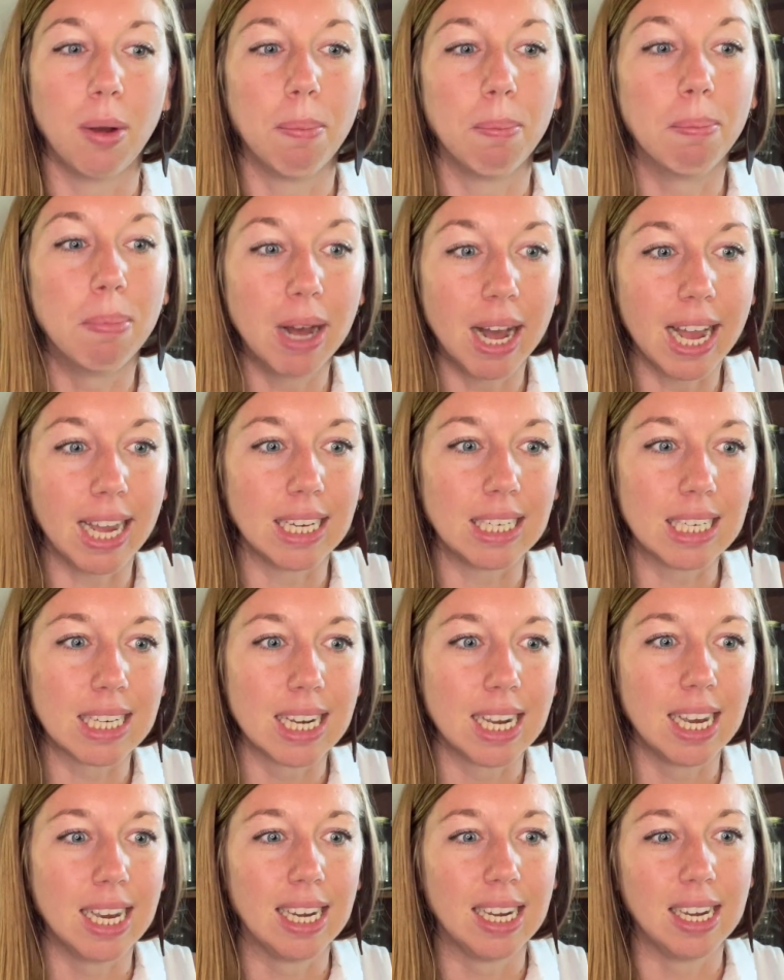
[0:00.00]
But
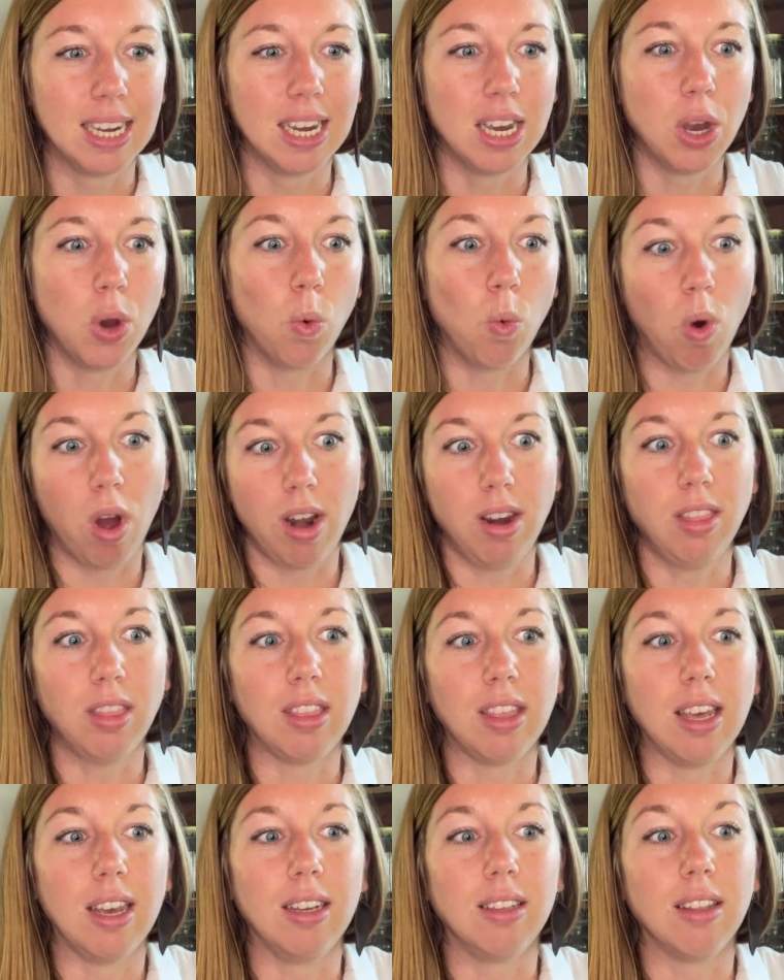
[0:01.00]
one
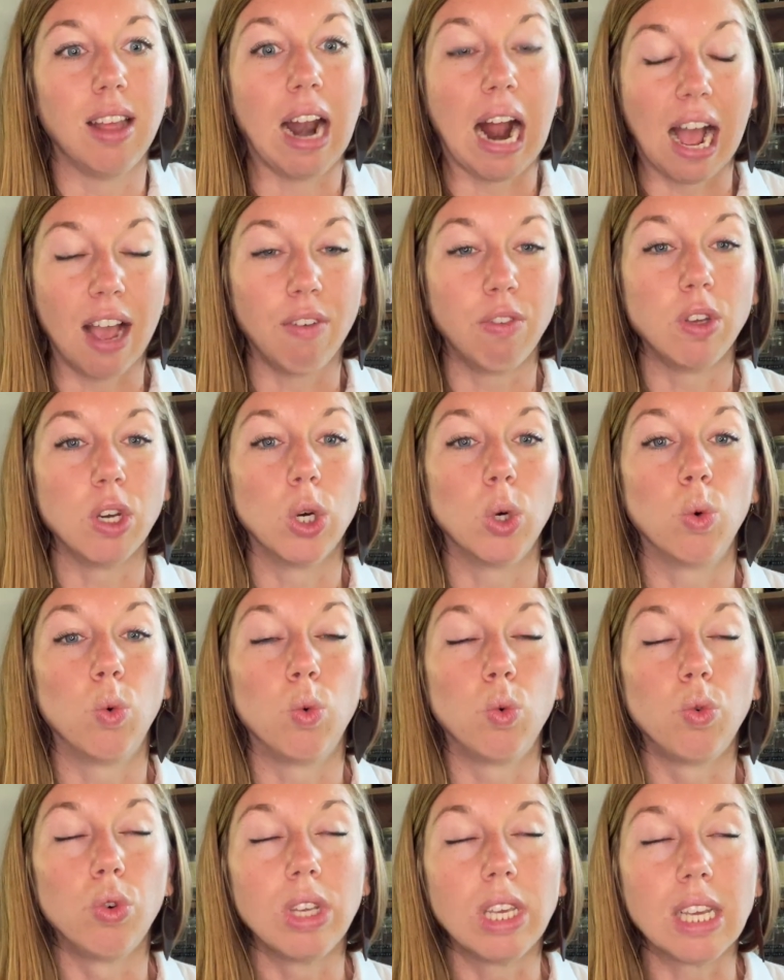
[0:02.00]
thing that I feel
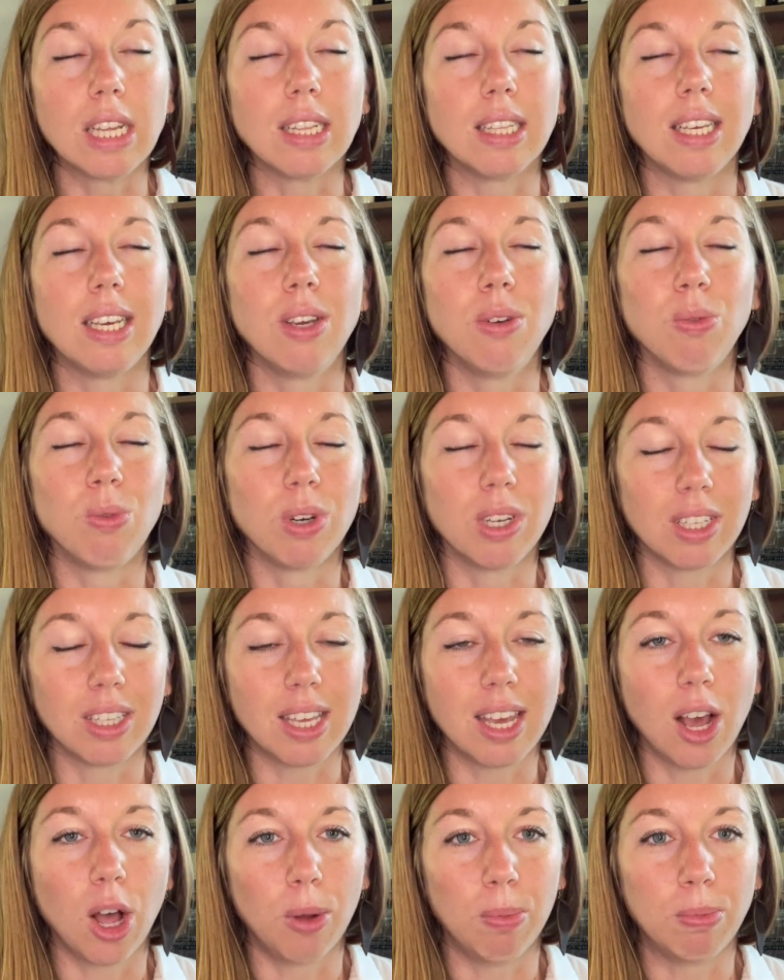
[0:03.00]
really,
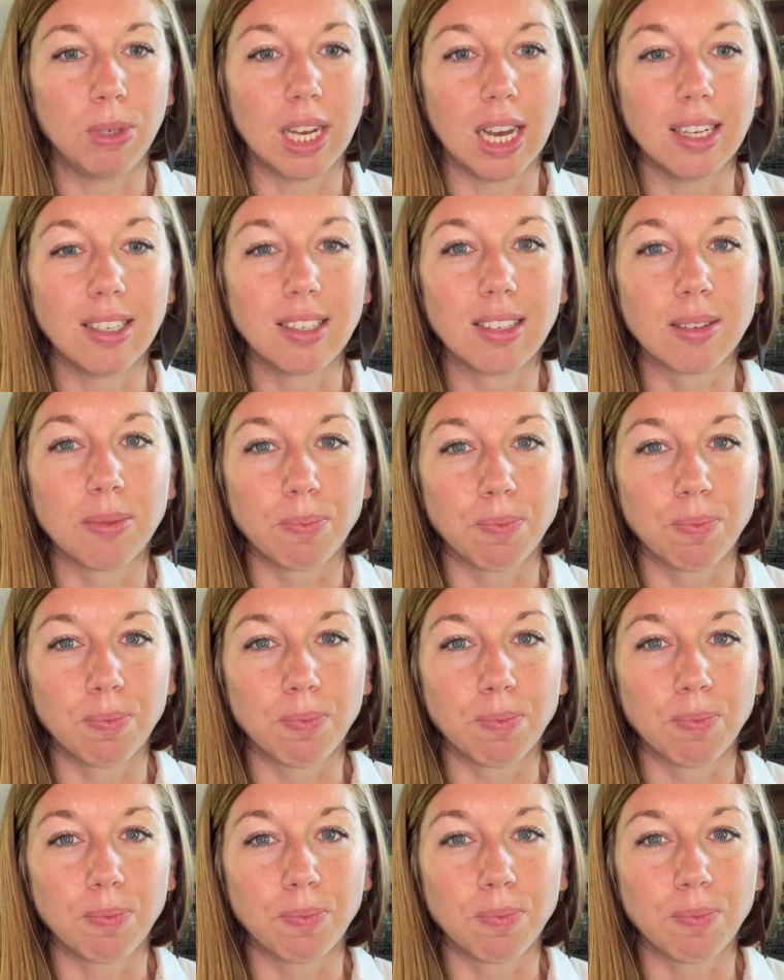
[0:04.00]
really helped us